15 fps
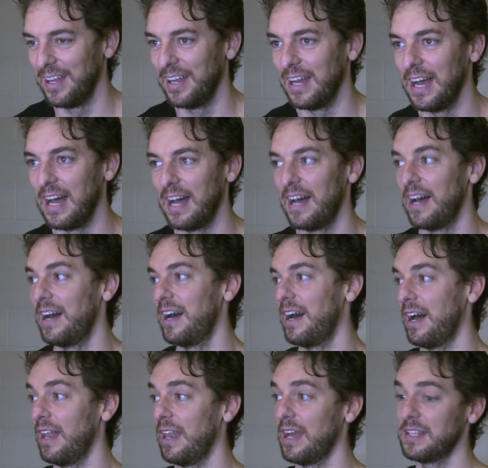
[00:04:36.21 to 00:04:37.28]

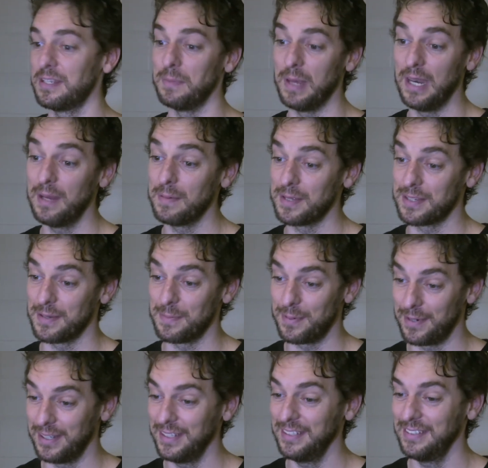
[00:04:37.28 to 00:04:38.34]
I'd like to meet him at some
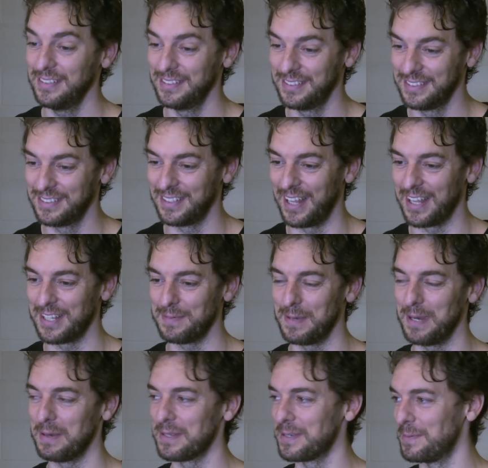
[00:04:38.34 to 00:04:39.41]
point. I'd like to
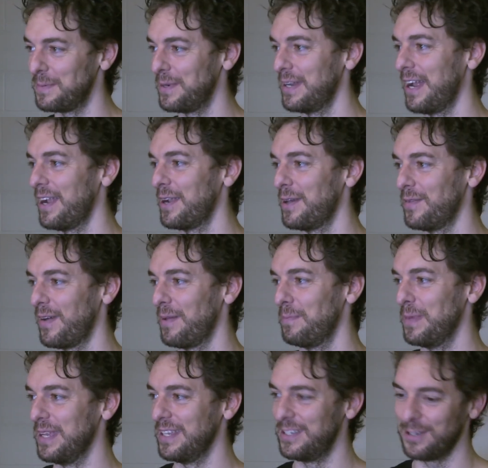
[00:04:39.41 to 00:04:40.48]
meet him at some point. I don't know if I'll
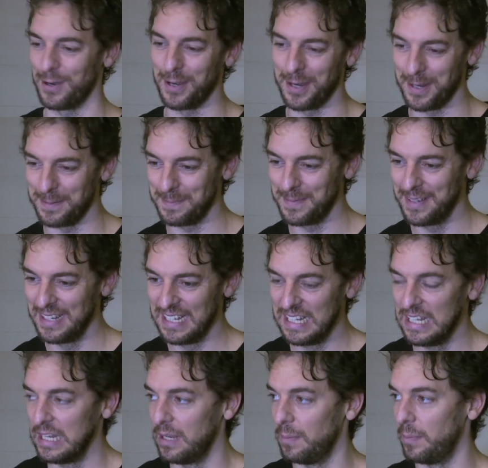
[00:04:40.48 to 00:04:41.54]
be joining him,
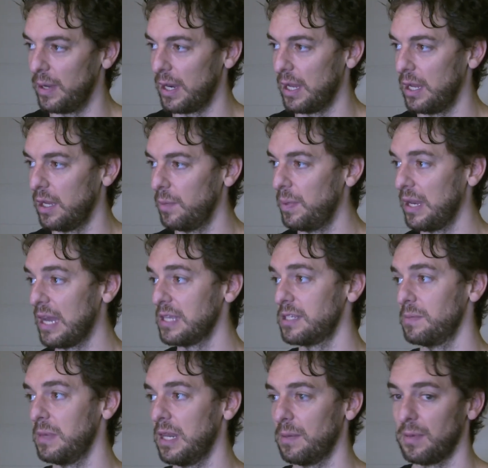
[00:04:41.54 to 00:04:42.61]
but it'd be nice
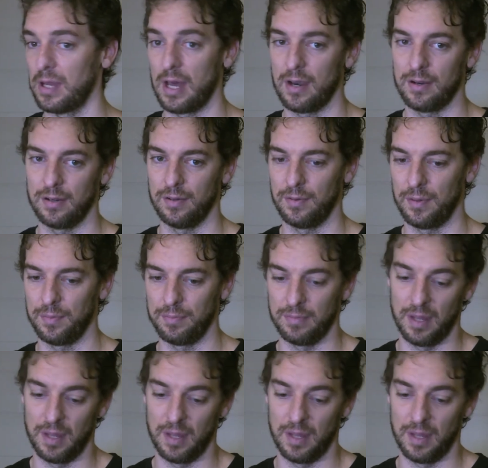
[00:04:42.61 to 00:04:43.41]
to meet him. I don't know.